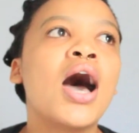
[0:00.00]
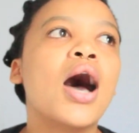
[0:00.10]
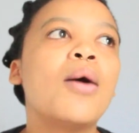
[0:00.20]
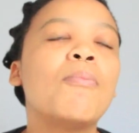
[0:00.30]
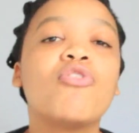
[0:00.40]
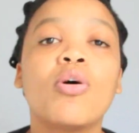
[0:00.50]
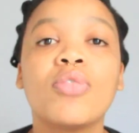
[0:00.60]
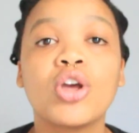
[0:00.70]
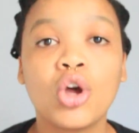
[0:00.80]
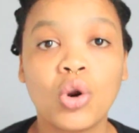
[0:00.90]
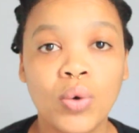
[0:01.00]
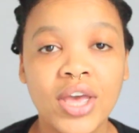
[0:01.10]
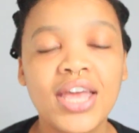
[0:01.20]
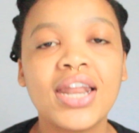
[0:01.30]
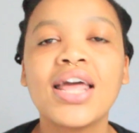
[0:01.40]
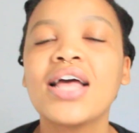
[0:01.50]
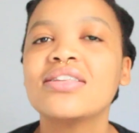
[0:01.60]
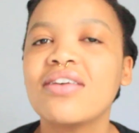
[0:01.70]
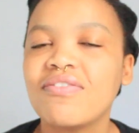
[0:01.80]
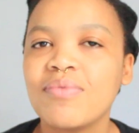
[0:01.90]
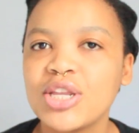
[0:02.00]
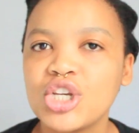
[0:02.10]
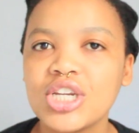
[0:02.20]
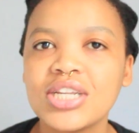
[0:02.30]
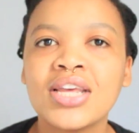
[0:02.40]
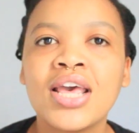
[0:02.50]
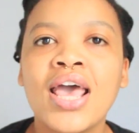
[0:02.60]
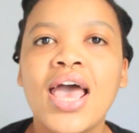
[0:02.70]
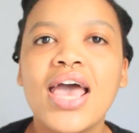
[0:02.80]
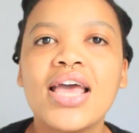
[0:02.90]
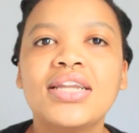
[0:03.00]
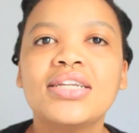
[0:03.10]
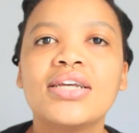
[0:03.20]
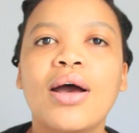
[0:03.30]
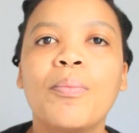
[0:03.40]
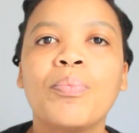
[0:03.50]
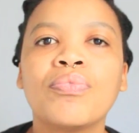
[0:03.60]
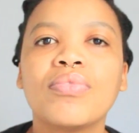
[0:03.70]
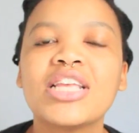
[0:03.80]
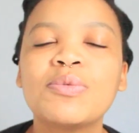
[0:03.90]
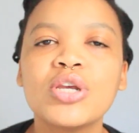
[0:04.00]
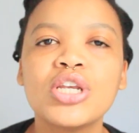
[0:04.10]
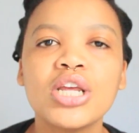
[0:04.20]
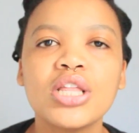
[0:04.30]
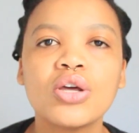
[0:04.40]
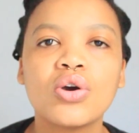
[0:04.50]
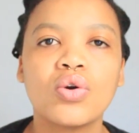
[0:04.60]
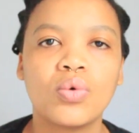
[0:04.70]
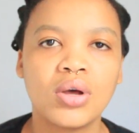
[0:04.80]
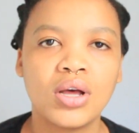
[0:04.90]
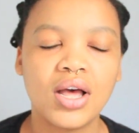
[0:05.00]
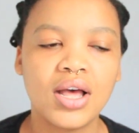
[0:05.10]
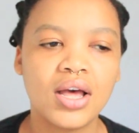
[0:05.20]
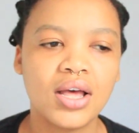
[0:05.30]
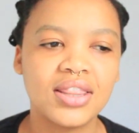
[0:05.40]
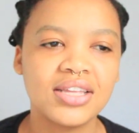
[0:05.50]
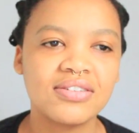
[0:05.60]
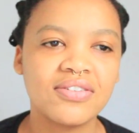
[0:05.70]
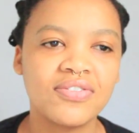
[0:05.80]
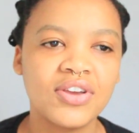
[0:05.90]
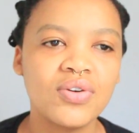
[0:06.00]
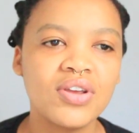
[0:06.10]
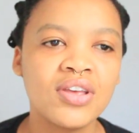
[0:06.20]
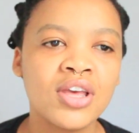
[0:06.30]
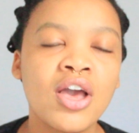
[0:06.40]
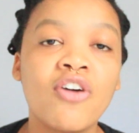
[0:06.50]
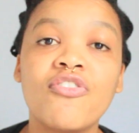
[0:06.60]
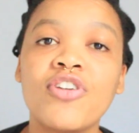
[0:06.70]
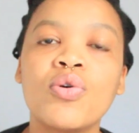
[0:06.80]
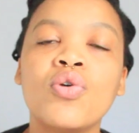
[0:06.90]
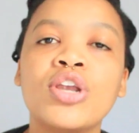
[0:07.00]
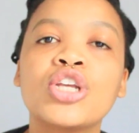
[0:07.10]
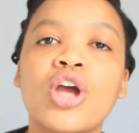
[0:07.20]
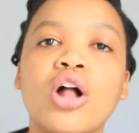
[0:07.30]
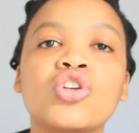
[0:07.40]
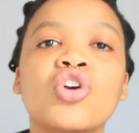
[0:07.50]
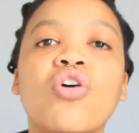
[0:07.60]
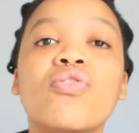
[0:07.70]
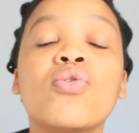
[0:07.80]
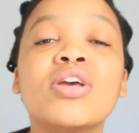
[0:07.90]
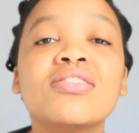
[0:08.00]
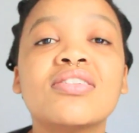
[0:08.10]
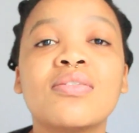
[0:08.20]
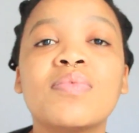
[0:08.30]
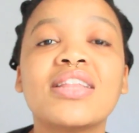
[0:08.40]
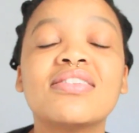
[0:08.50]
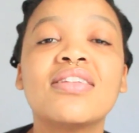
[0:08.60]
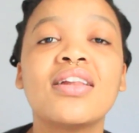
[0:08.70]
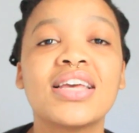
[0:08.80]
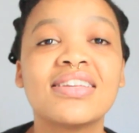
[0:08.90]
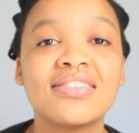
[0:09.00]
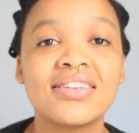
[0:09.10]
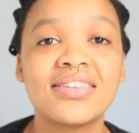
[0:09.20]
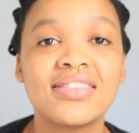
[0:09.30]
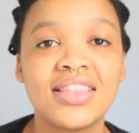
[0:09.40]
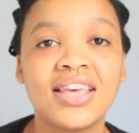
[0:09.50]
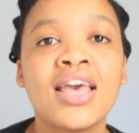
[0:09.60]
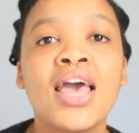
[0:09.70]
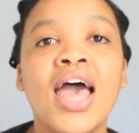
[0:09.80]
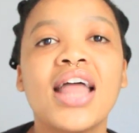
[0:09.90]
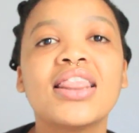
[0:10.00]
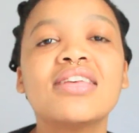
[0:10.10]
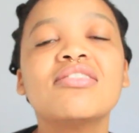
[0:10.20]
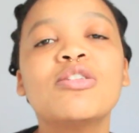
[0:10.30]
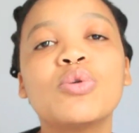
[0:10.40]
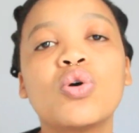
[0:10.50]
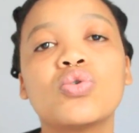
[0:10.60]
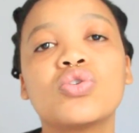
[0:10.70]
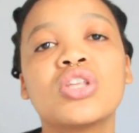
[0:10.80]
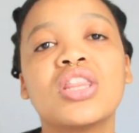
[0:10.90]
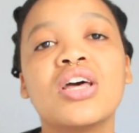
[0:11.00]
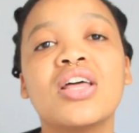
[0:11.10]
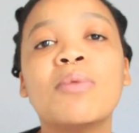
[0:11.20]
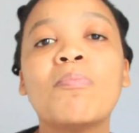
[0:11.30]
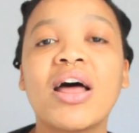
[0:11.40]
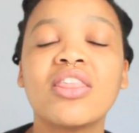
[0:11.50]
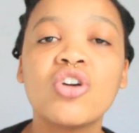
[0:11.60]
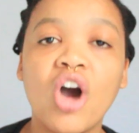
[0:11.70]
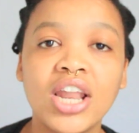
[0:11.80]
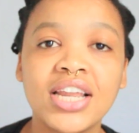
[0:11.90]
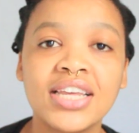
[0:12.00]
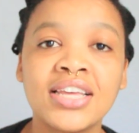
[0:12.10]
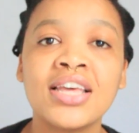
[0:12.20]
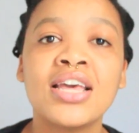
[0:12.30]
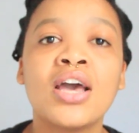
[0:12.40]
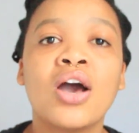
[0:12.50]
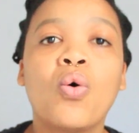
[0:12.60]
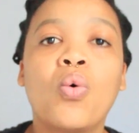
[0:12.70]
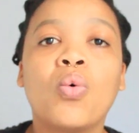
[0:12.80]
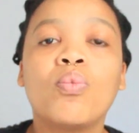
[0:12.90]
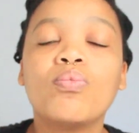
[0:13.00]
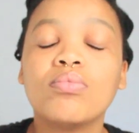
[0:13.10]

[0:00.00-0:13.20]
um, from the Karoo area as I've mentioned and um, especially in the Karoo uh, there's a very very rich culture of racism that still exists there and this is because the, the mother colony or